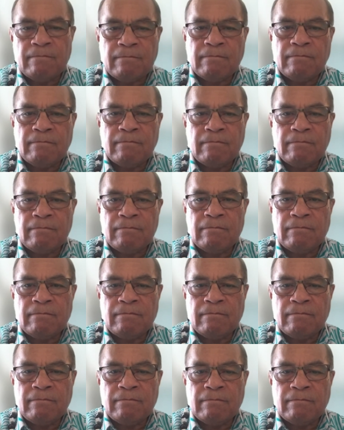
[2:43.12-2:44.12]

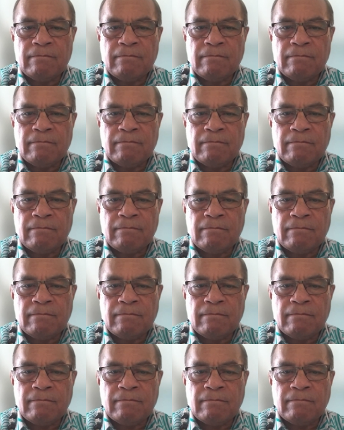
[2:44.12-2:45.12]

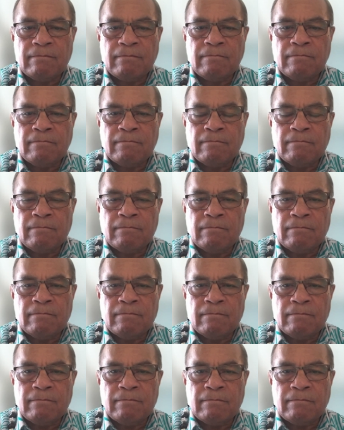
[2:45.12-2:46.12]

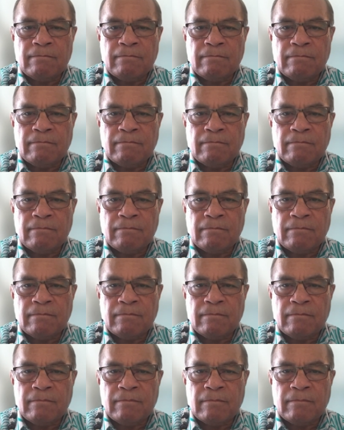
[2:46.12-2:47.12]

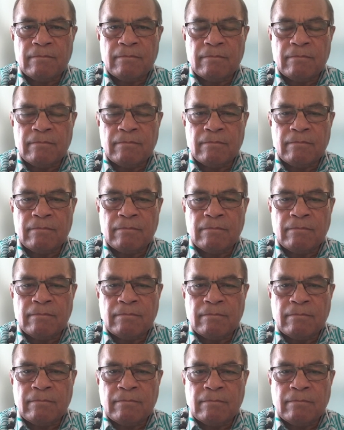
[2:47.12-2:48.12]

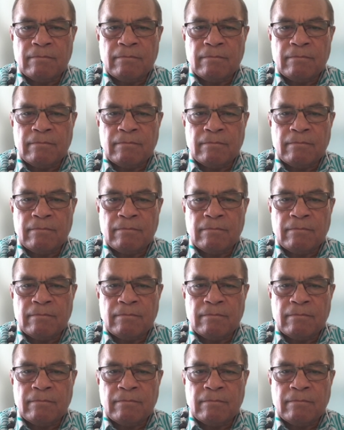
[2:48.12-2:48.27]
This person isn't speaking.